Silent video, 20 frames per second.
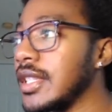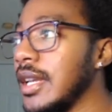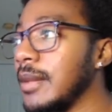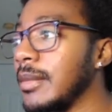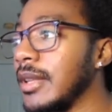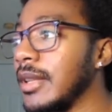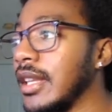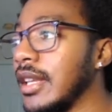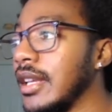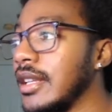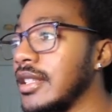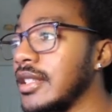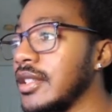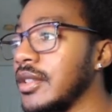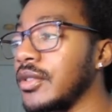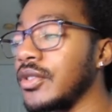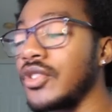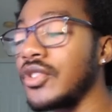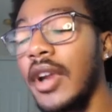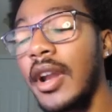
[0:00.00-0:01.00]
up because
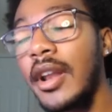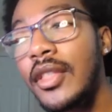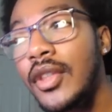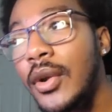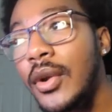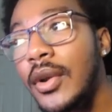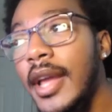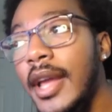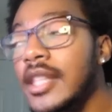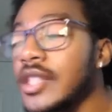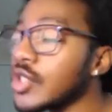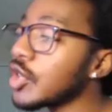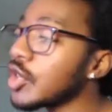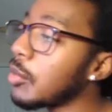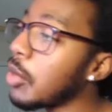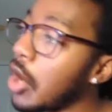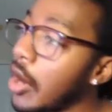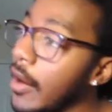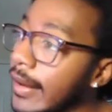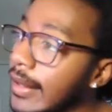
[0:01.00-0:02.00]
they try to throw a nice little
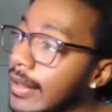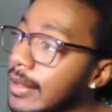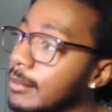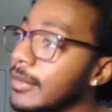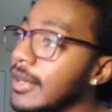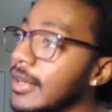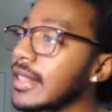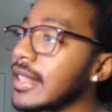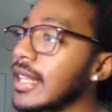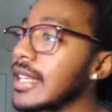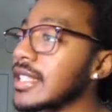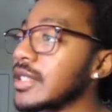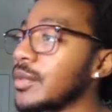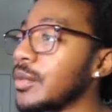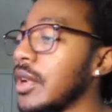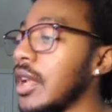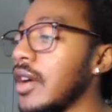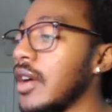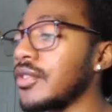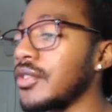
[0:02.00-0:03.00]
party, but things went
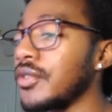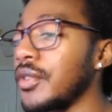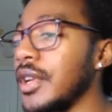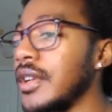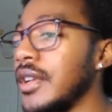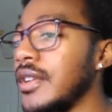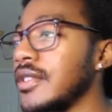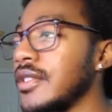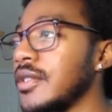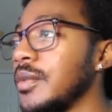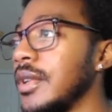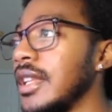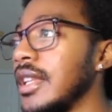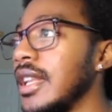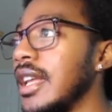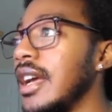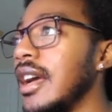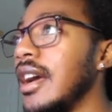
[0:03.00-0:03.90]
off the rails when